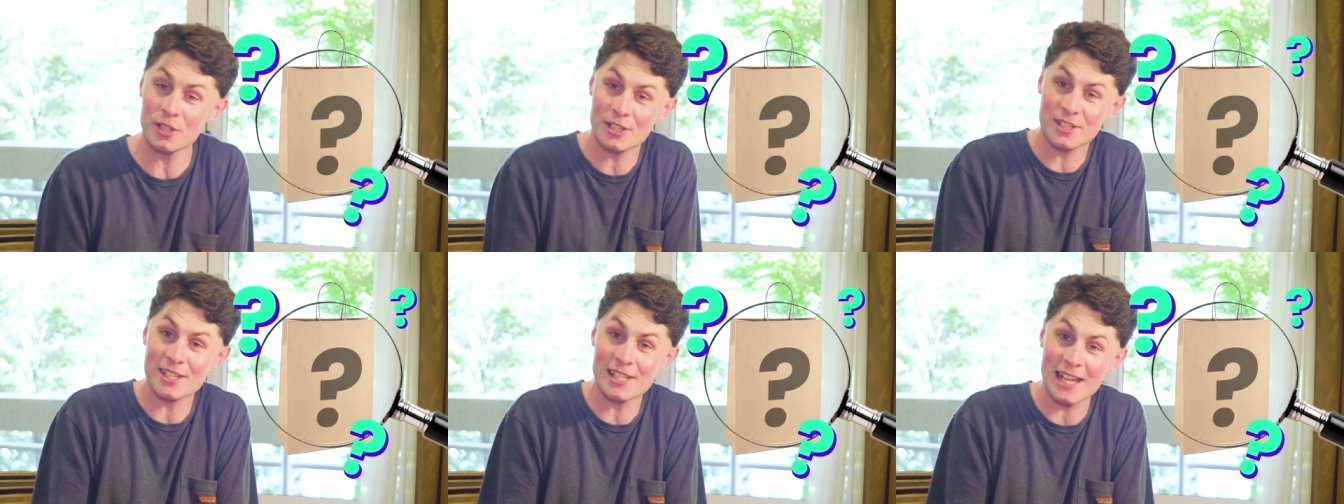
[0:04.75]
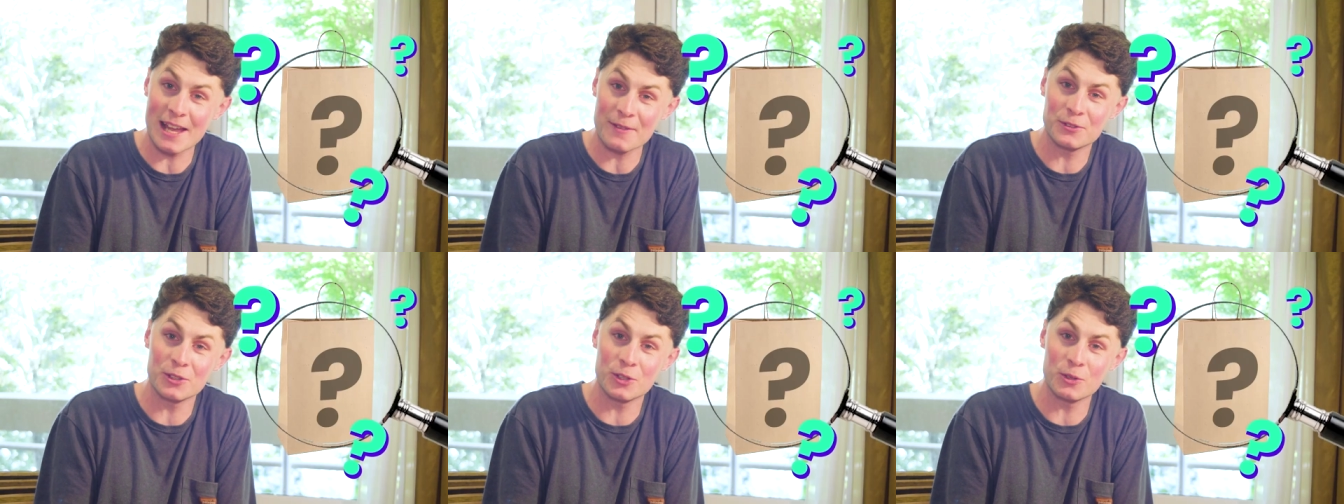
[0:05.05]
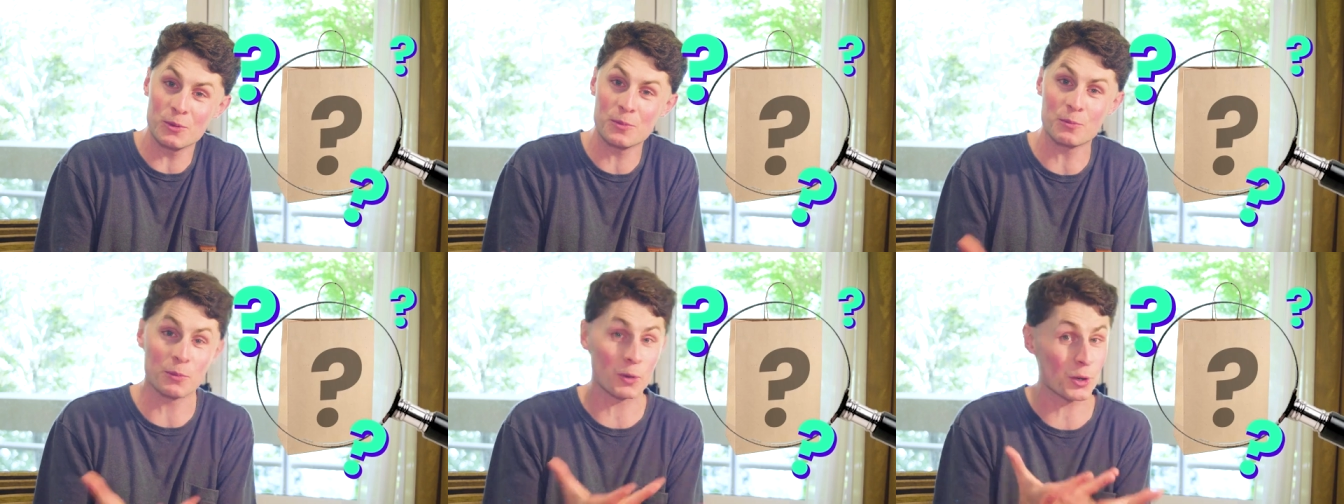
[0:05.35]
What does this have to
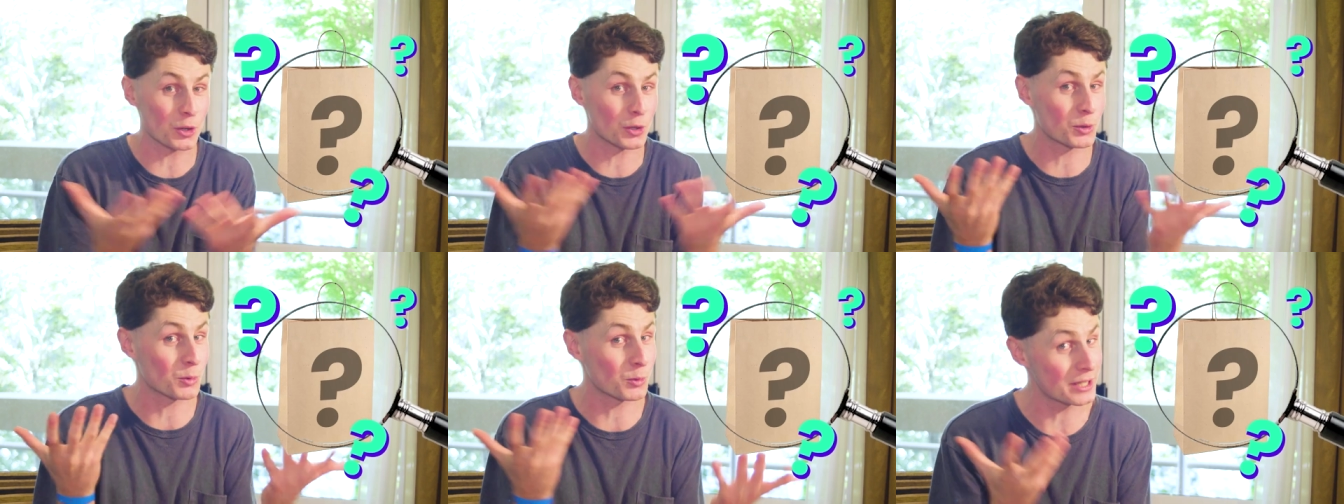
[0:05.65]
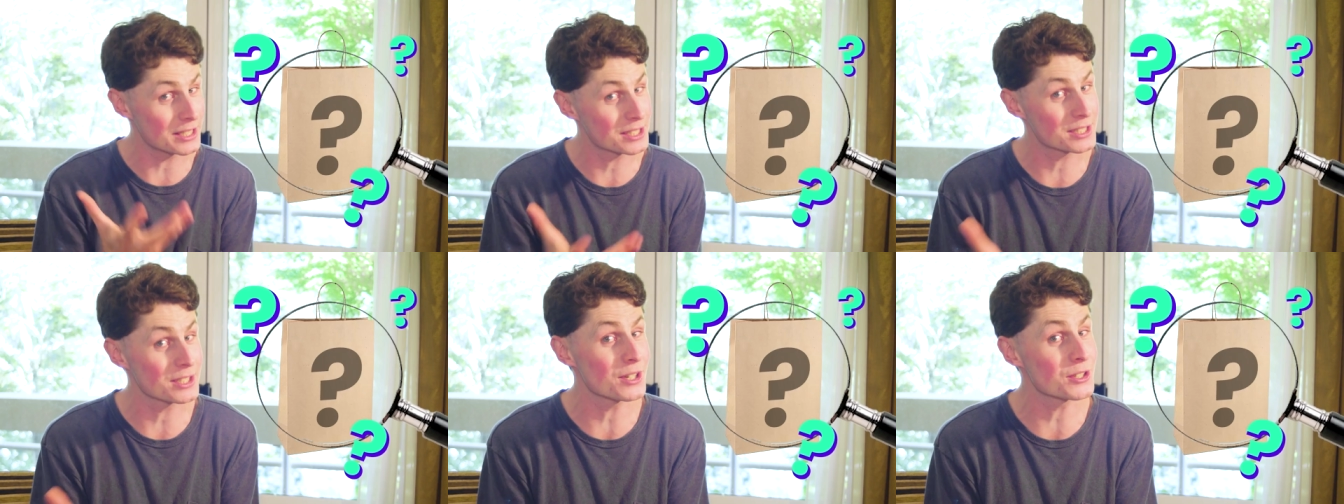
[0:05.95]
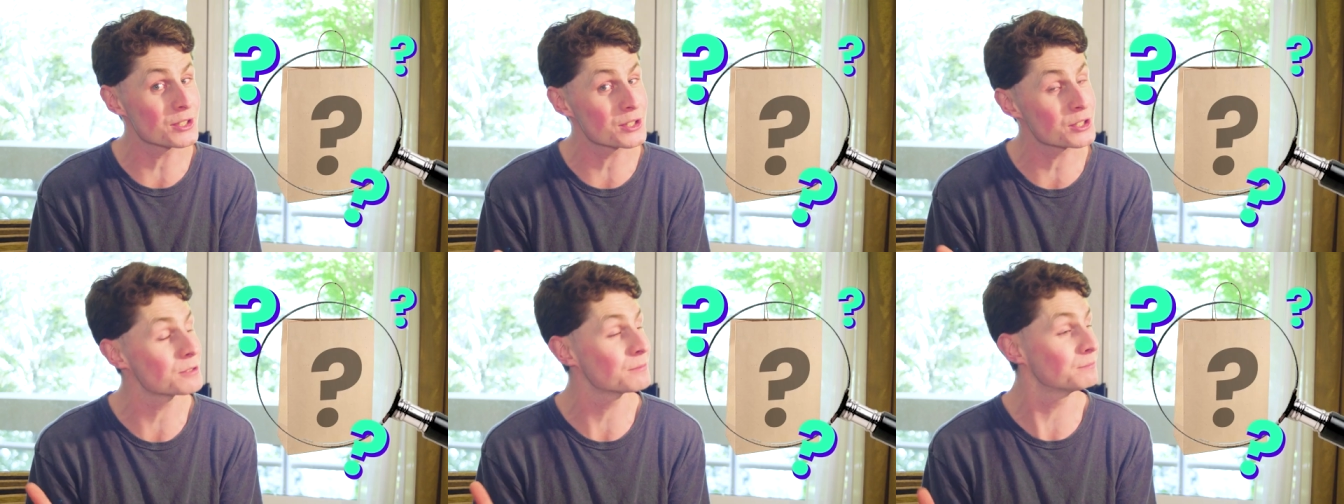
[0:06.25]
do with product
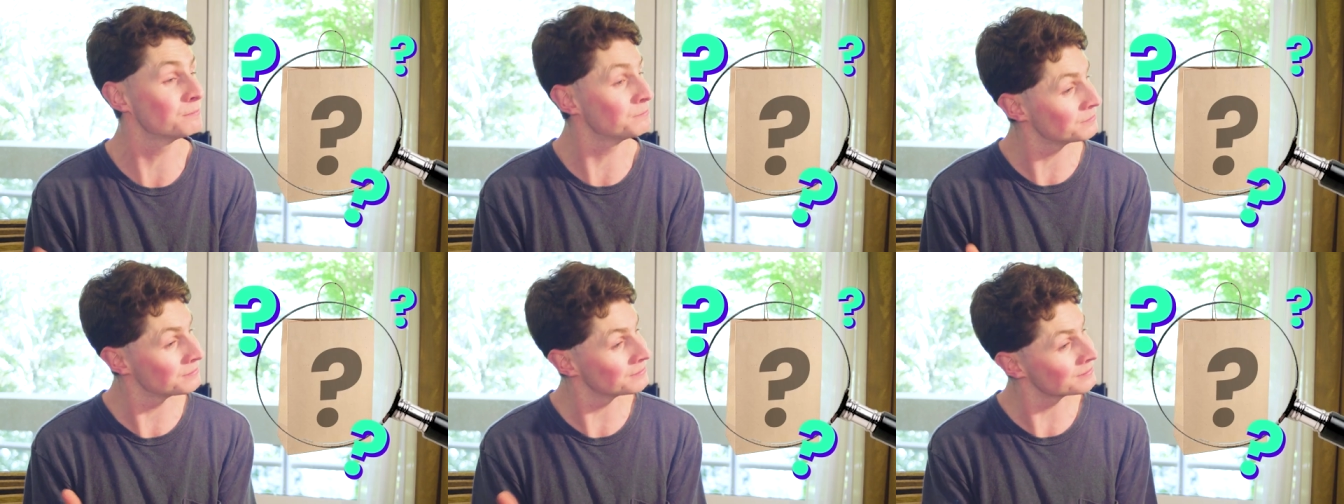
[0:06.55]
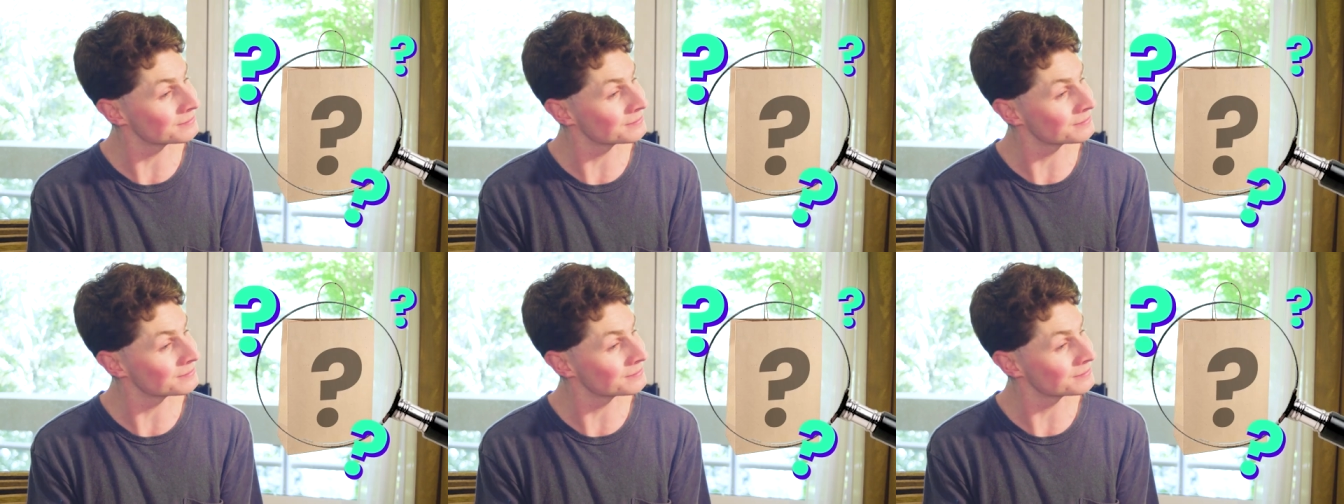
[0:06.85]
research?